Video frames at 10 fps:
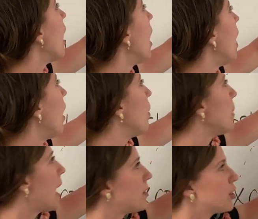Um,
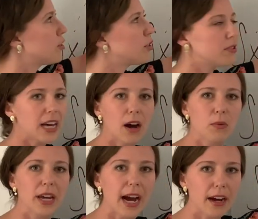and to do that,
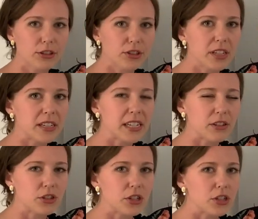we actually
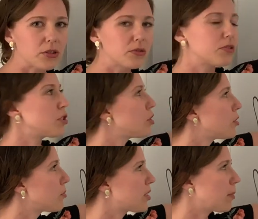need to use
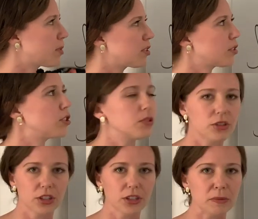U
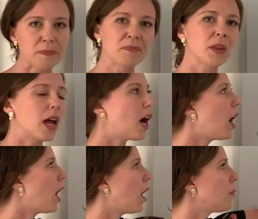substitution.
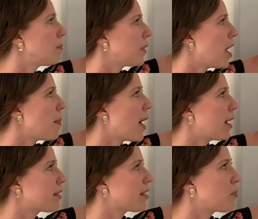Um, and
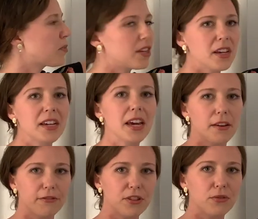that's something,
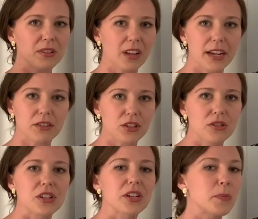if you would like
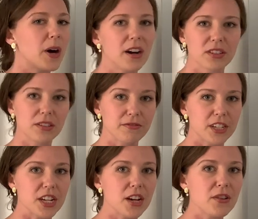to, you can pause the
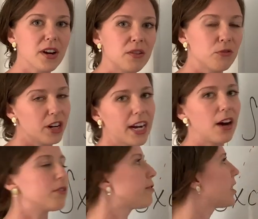video and work
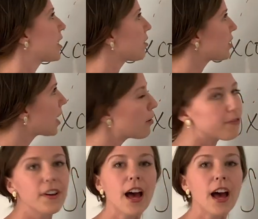out for yourself.